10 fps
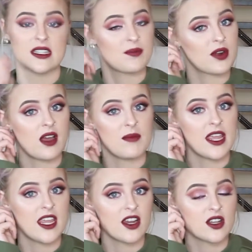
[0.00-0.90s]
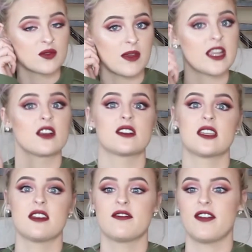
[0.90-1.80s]
I put it on my ears when my ears
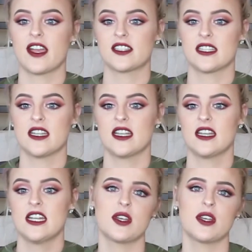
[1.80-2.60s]
get infected.